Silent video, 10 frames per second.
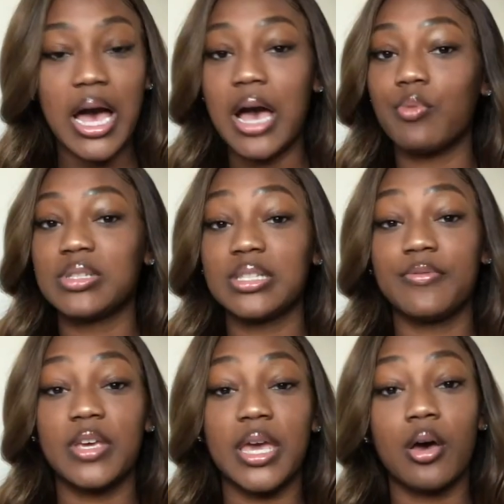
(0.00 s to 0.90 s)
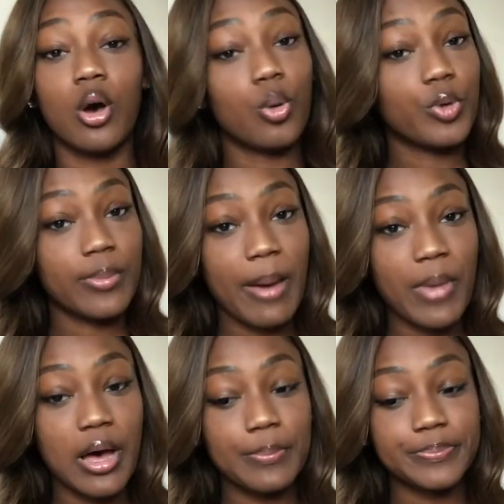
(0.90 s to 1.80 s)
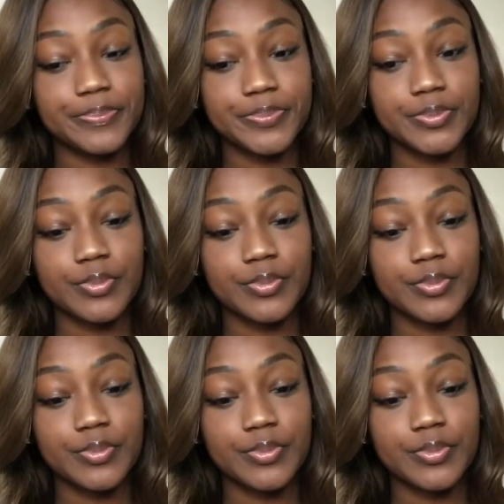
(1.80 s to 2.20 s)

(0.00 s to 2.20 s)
I was living at home with my mom.